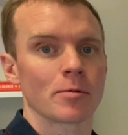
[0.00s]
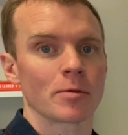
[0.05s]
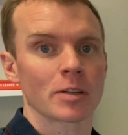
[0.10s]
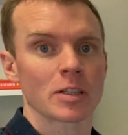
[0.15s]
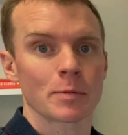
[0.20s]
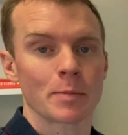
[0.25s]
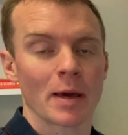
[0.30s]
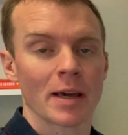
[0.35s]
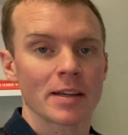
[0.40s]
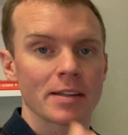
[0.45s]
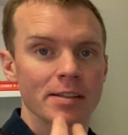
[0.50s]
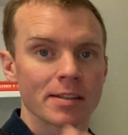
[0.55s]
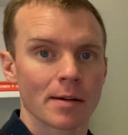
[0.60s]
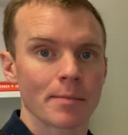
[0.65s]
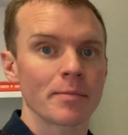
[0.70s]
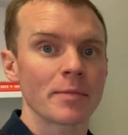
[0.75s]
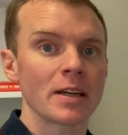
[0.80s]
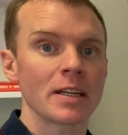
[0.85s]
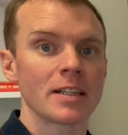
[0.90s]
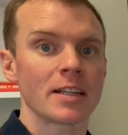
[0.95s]
expect
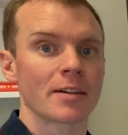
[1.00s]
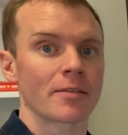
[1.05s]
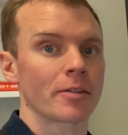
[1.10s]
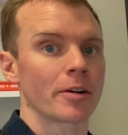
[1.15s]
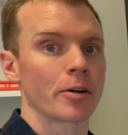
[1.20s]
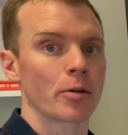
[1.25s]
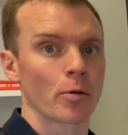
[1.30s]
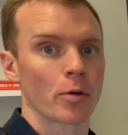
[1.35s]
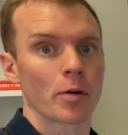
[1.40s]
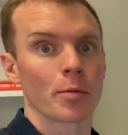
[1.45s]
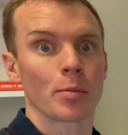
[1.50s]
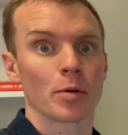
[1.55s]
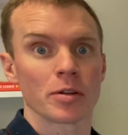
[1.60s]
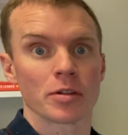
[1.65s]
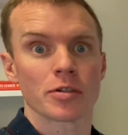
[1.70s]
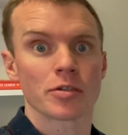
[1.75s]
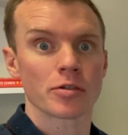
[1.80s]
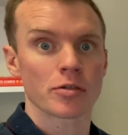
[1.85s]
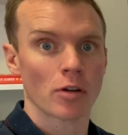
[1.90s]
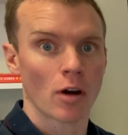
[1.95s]
something different in order to put
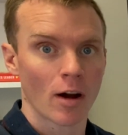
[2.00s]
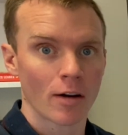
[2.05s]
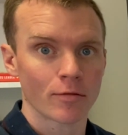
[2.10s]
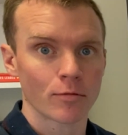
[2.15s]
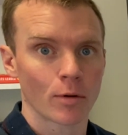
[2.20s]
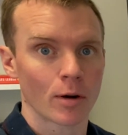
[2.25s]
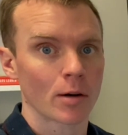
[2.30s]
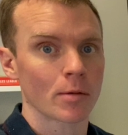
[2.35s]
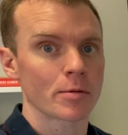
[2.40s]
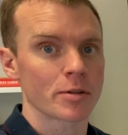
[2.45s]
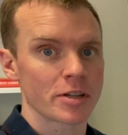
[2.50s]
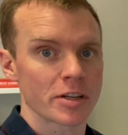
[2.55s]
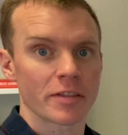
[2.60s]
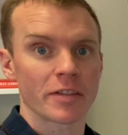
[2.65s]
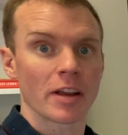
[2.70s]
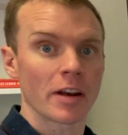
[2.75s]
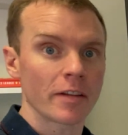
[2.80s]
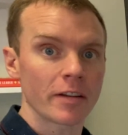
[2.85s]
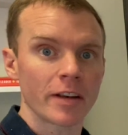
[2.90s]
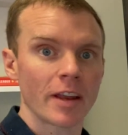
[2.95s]
software, which at the
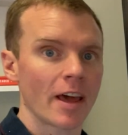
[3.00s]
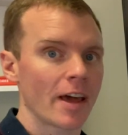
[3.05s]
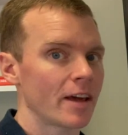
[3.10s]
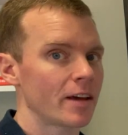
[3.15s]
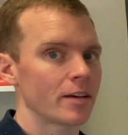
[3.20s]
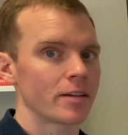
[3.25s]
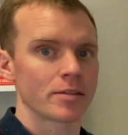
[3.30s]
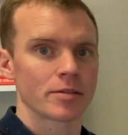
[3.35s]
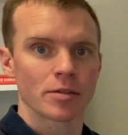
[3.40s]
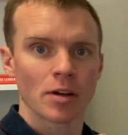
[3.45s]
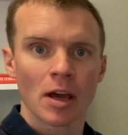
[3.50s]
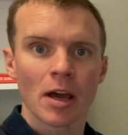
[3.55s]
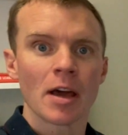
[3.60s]
end of the day is